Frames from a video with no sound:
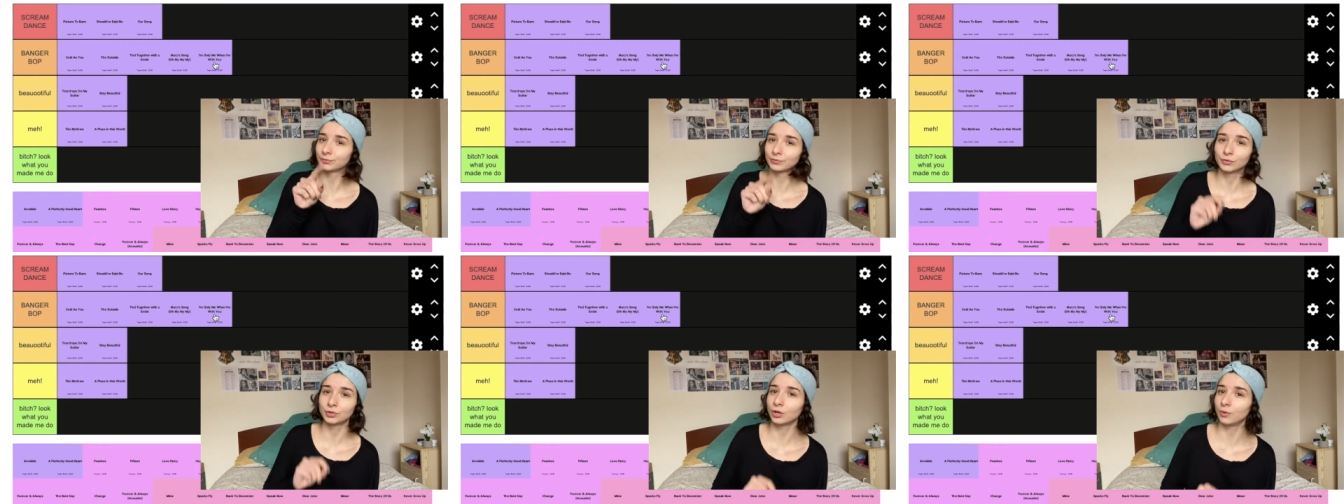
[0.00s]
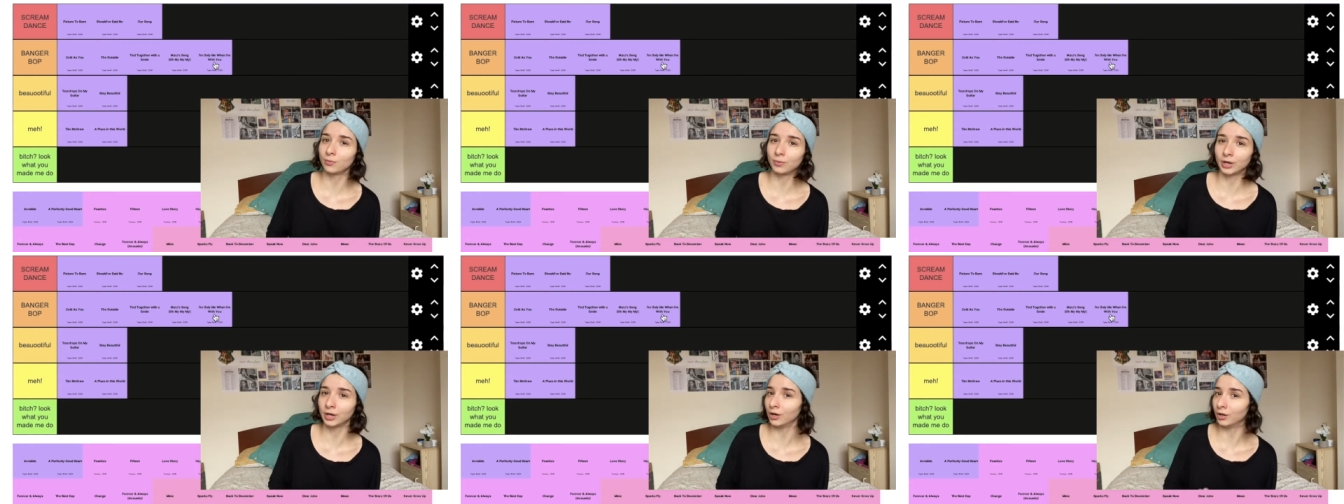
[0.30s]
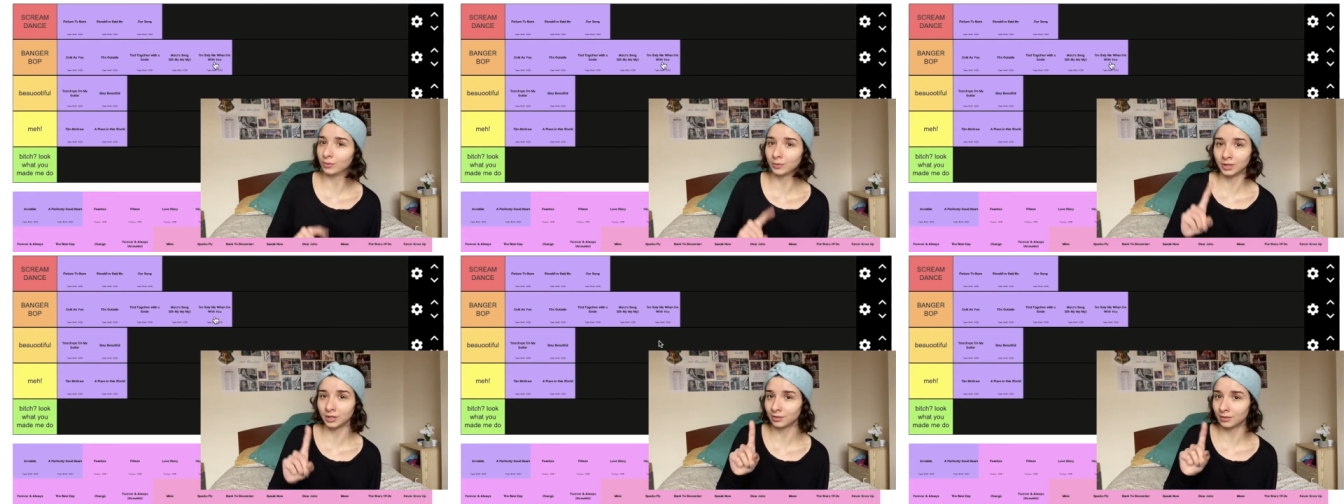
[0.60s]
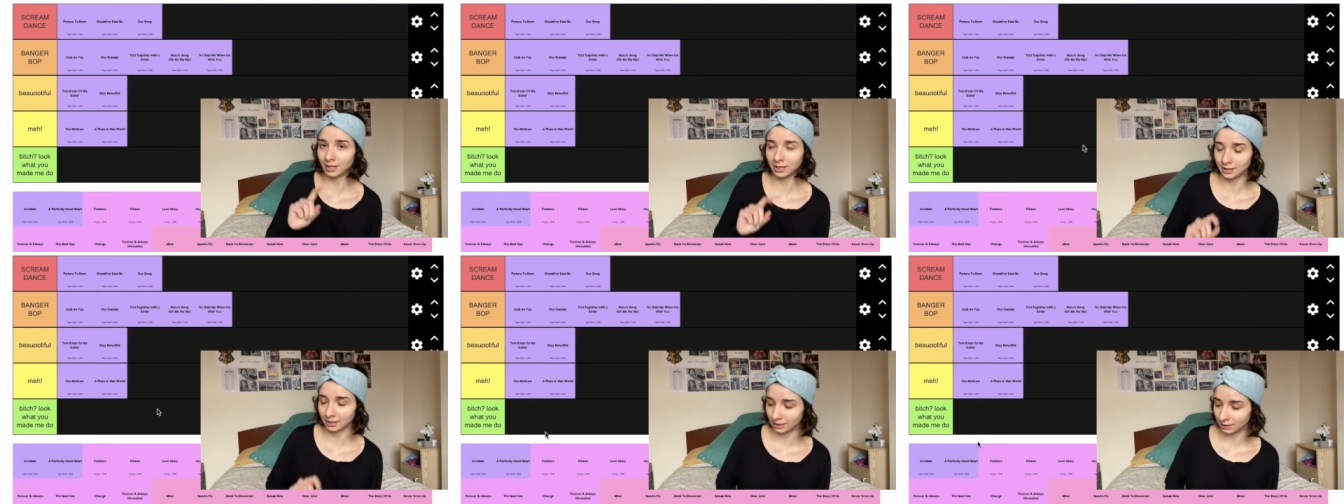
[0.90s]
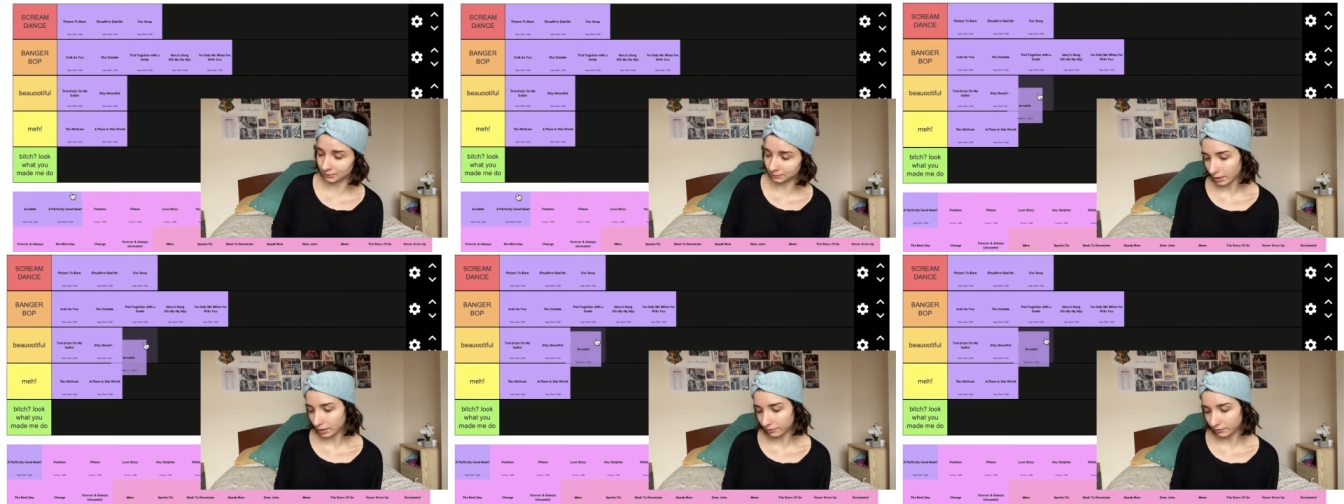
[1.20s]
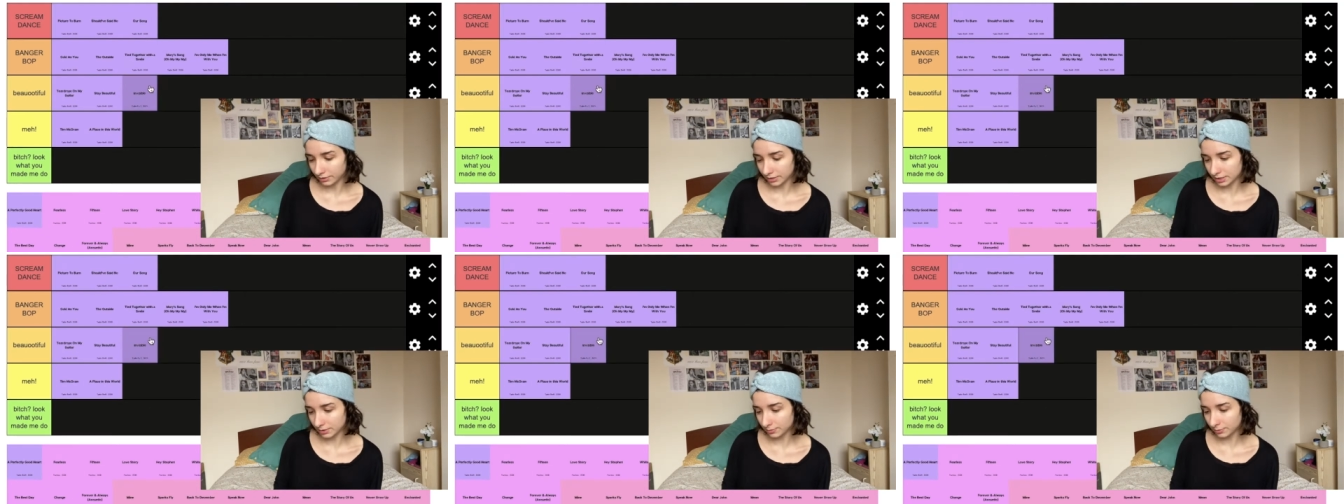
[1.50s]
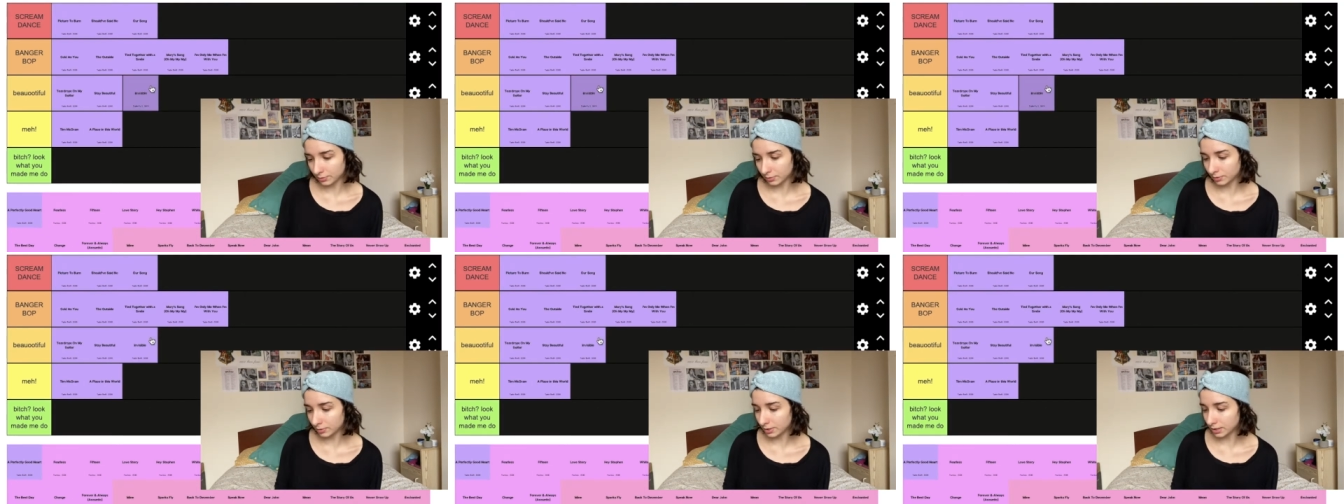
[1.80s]
No bueno, we don't like that.
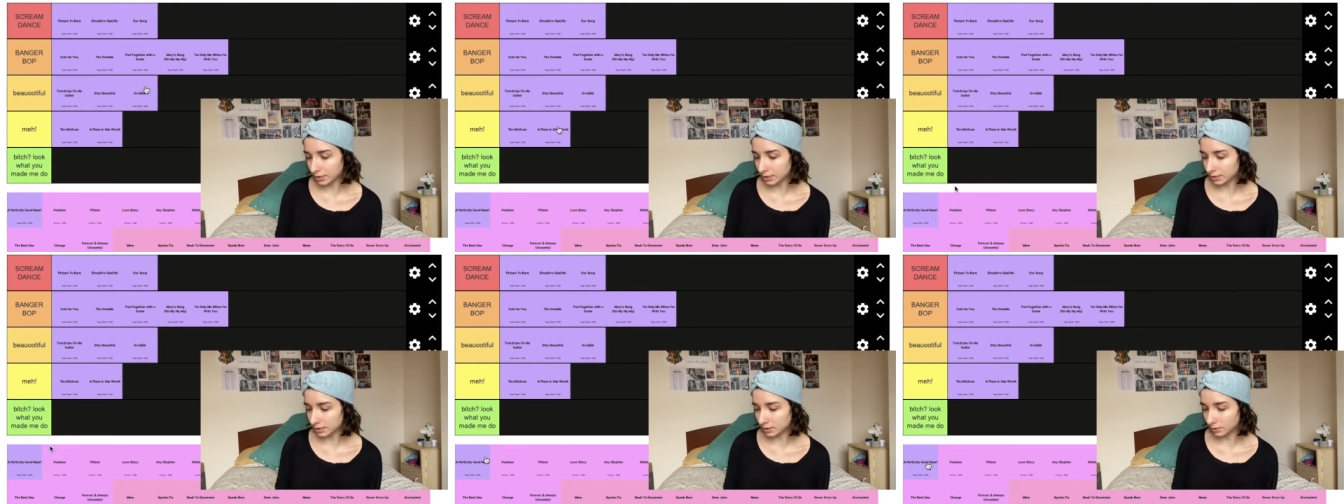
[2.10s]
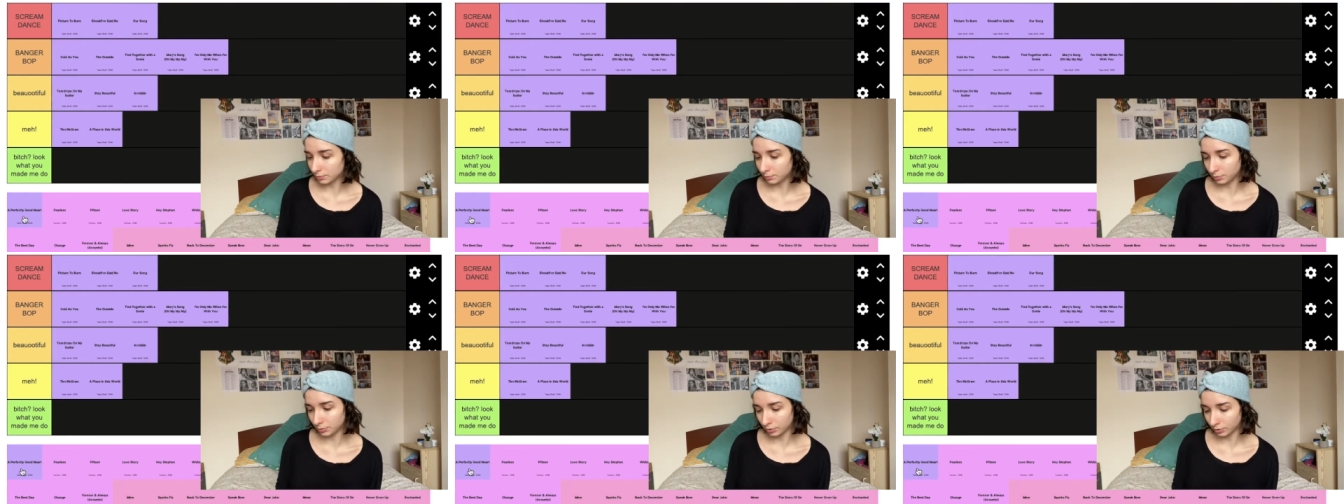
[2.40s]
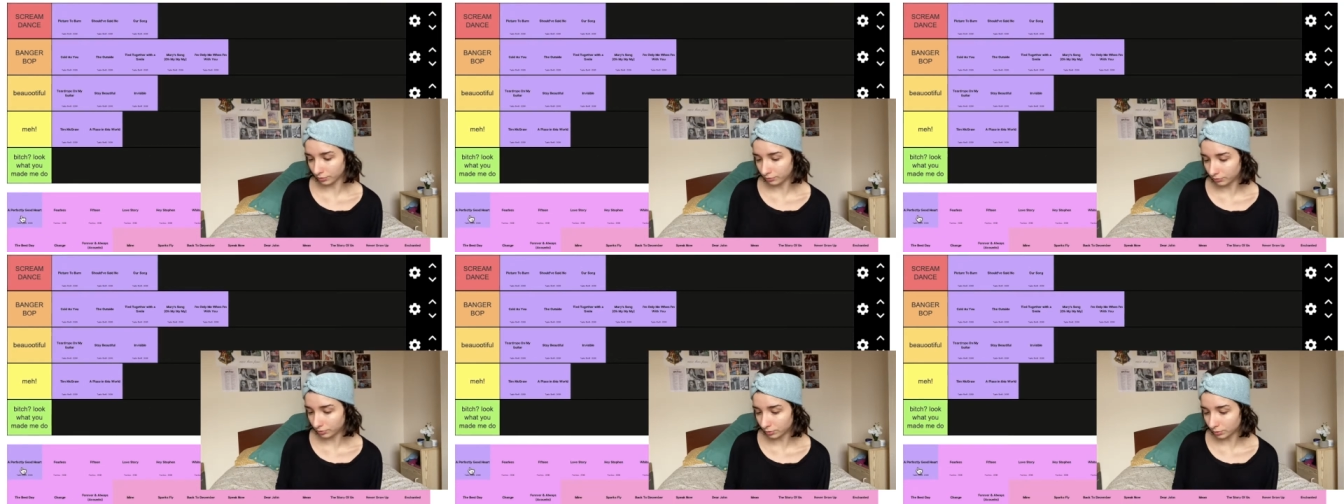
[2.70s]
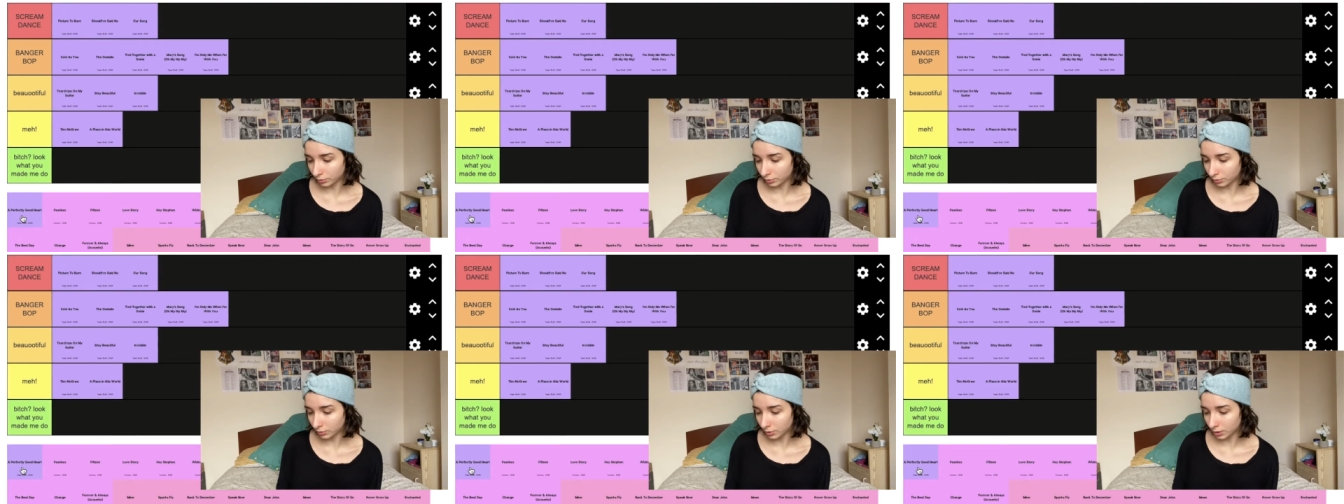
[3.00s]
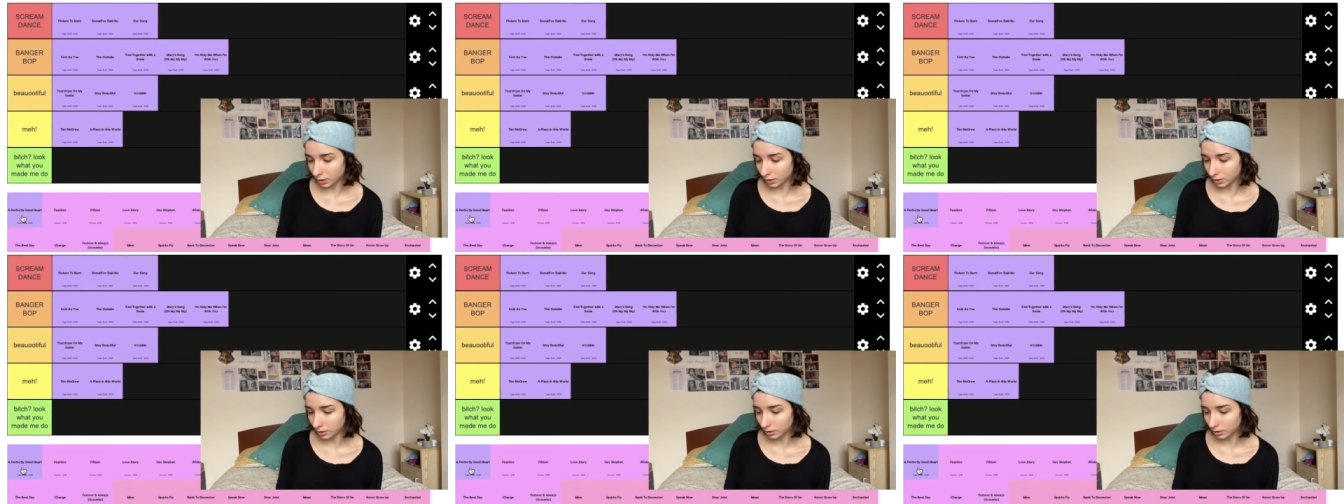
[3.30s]
Invisible is beautiful,